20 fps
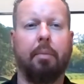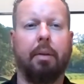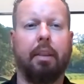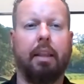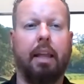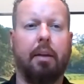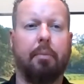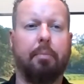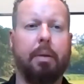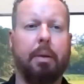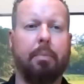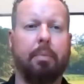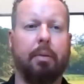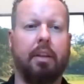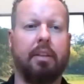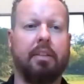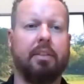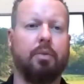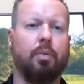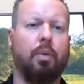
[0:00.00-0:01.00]
A lot of people
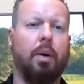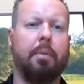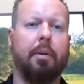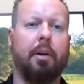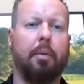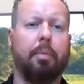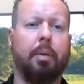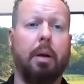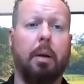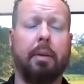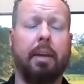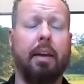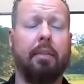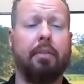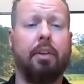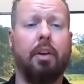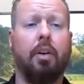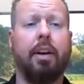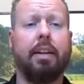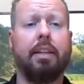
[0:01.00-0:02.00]
on this webinar probably have
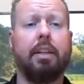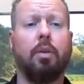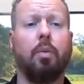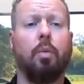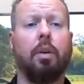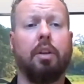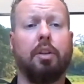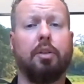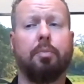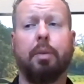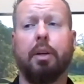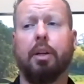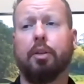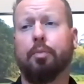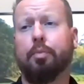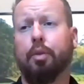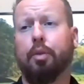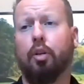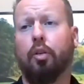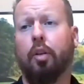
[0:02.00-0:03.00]
no idea what a spares
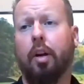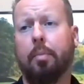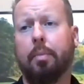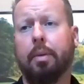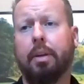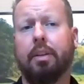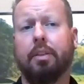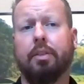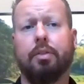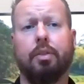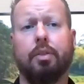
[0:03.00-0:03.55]
program is.